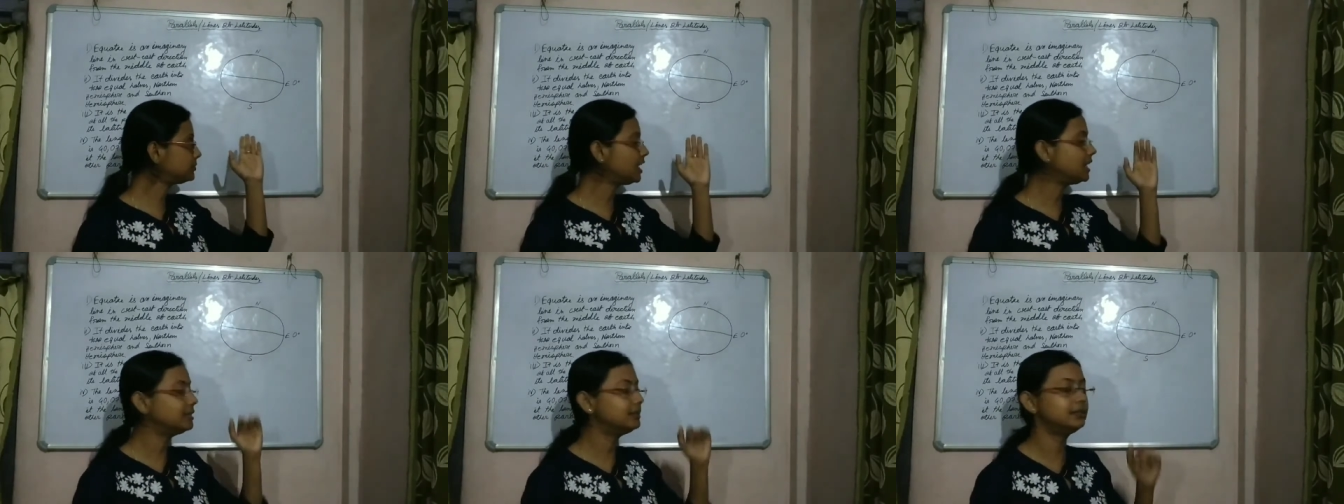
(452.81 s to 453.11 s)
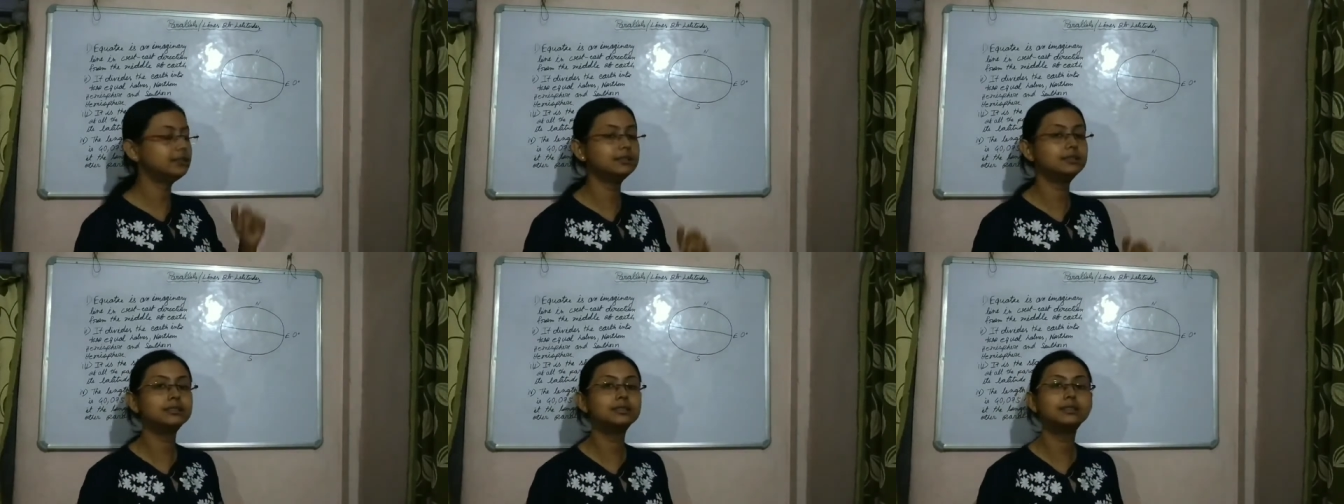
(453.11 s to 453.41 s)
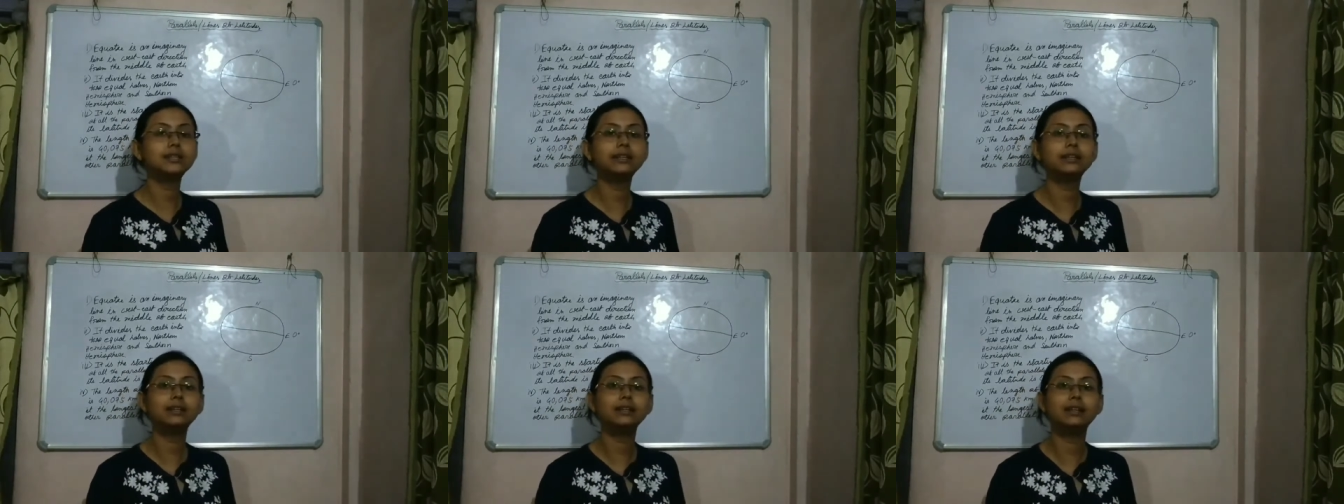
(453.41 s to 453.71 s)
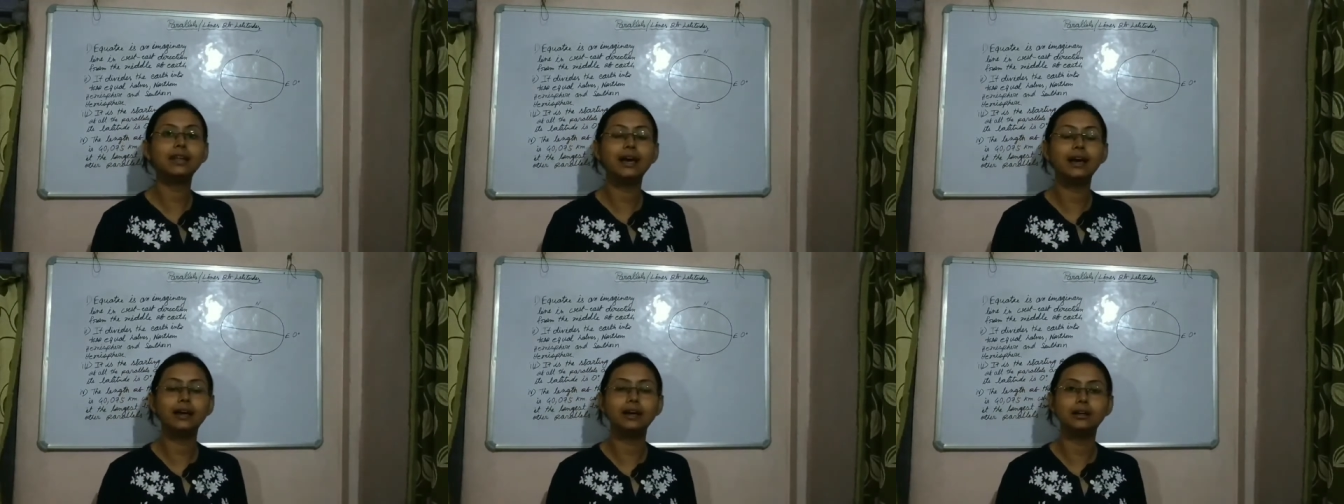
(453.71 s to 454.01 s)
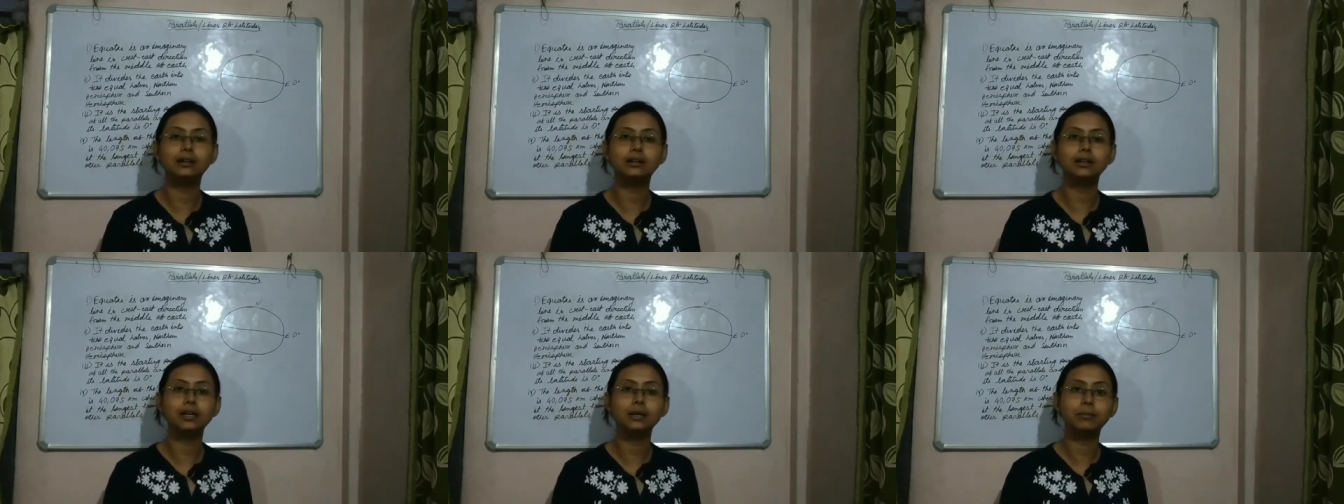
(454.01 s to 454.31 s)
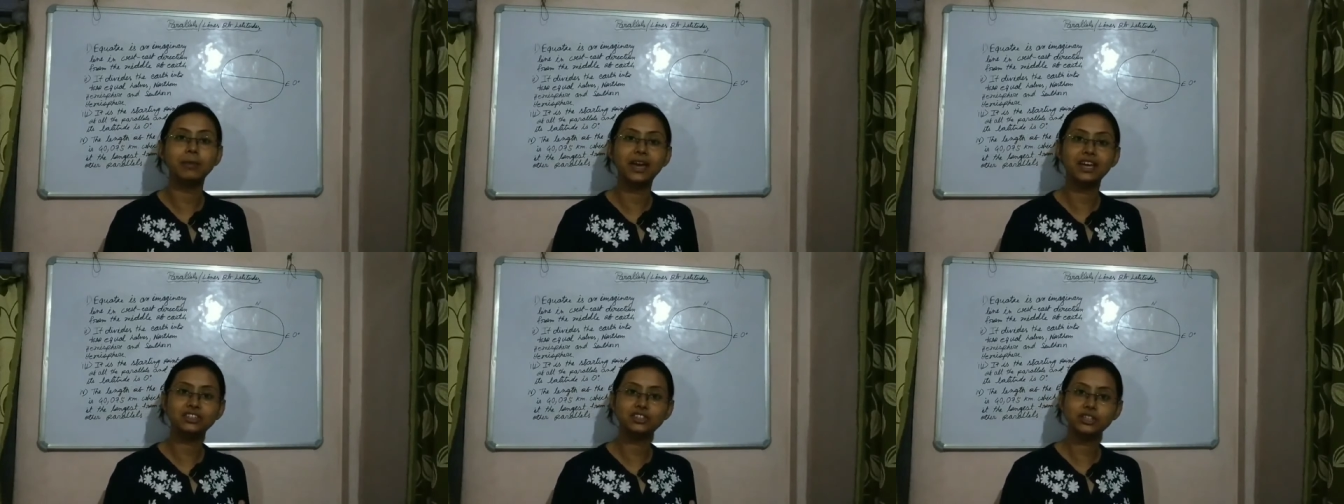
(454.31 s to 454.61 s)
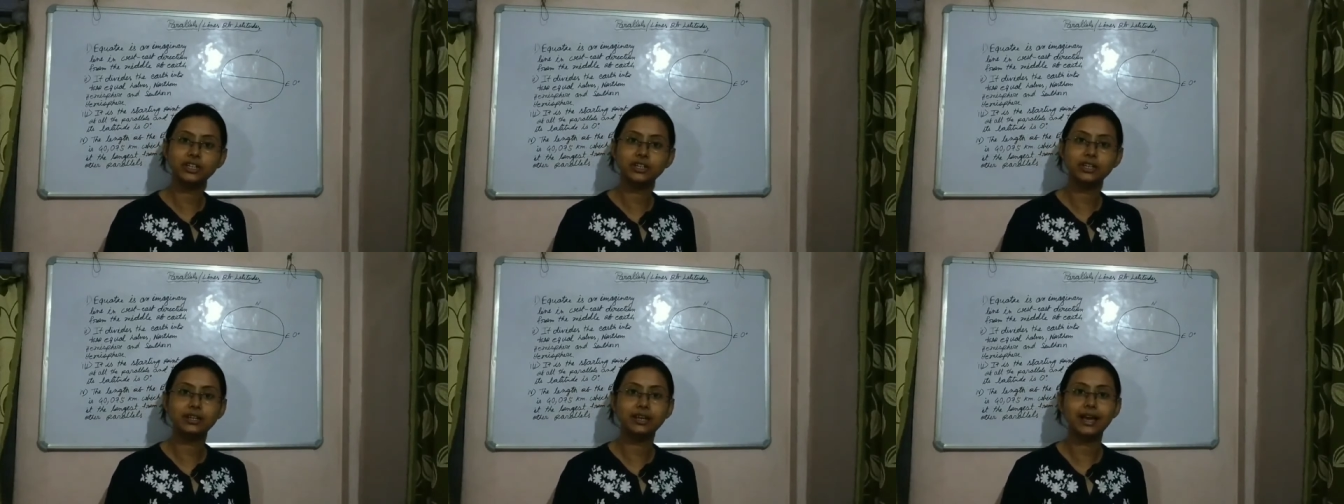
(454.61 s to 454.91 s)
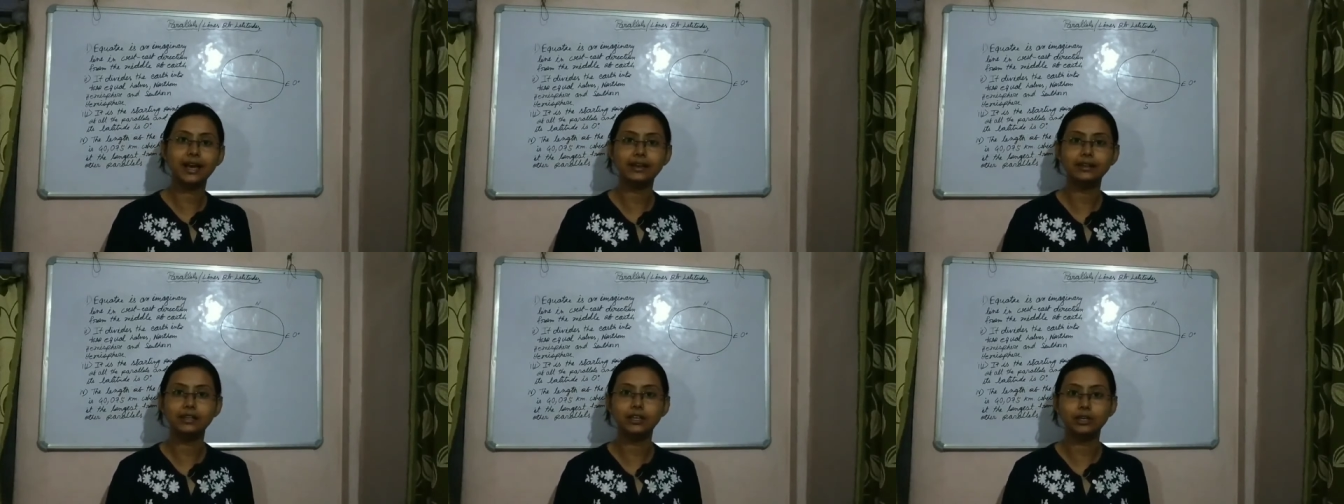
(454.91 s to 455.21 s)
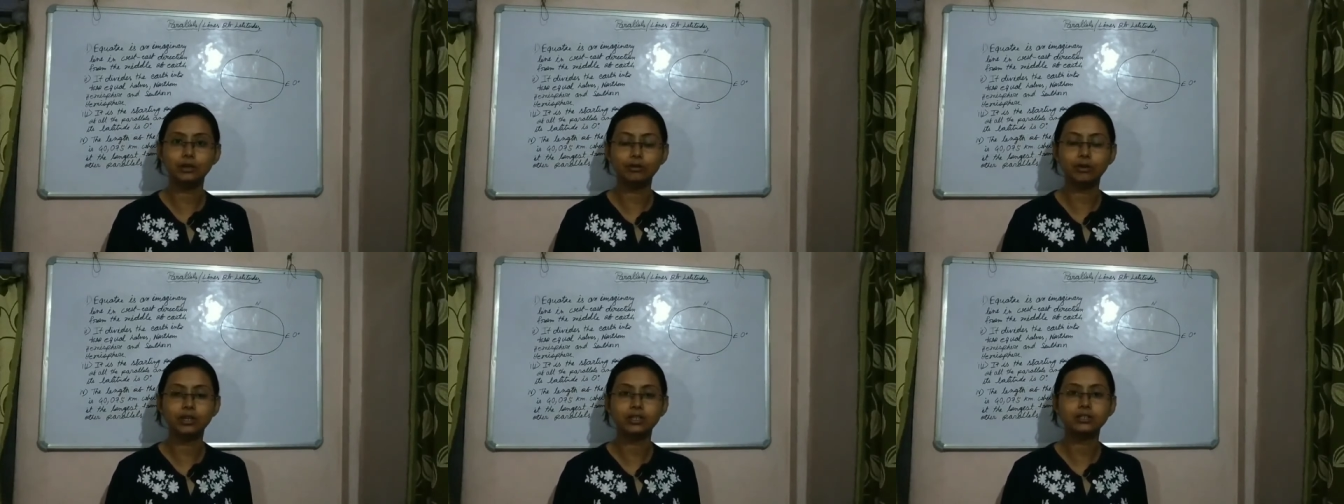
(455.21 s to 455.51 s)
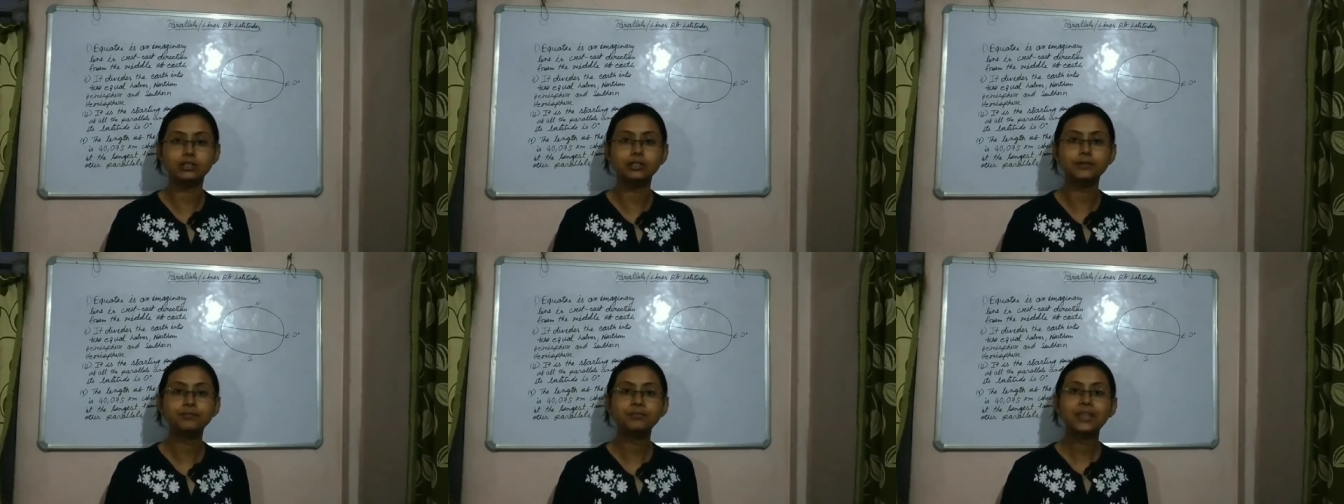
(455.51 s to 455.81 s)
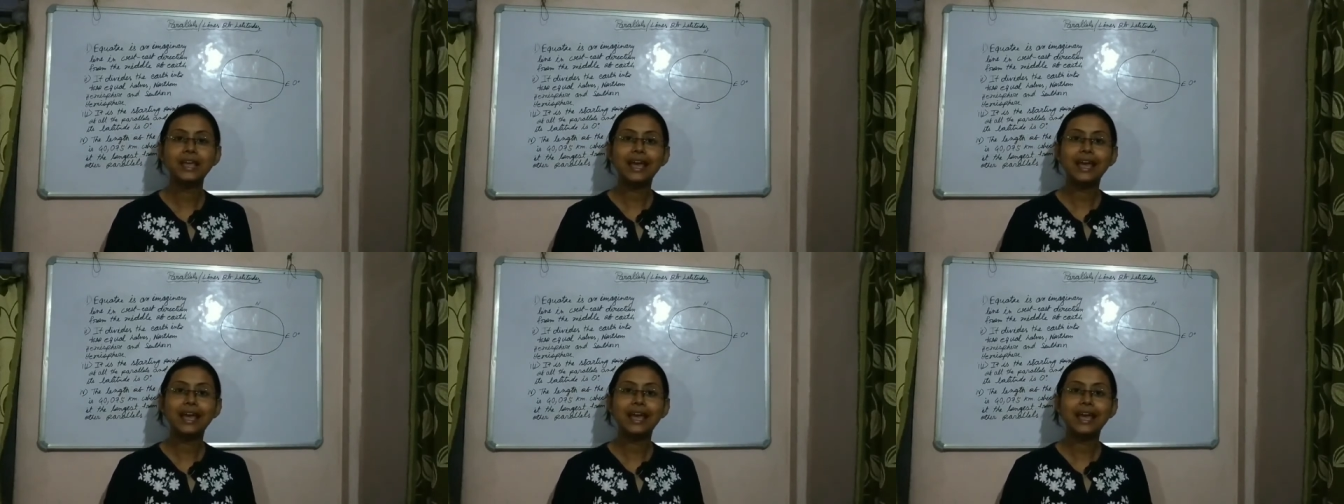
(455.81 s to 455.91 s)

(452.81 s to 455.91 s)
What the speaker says: this is an imaginary line, equator,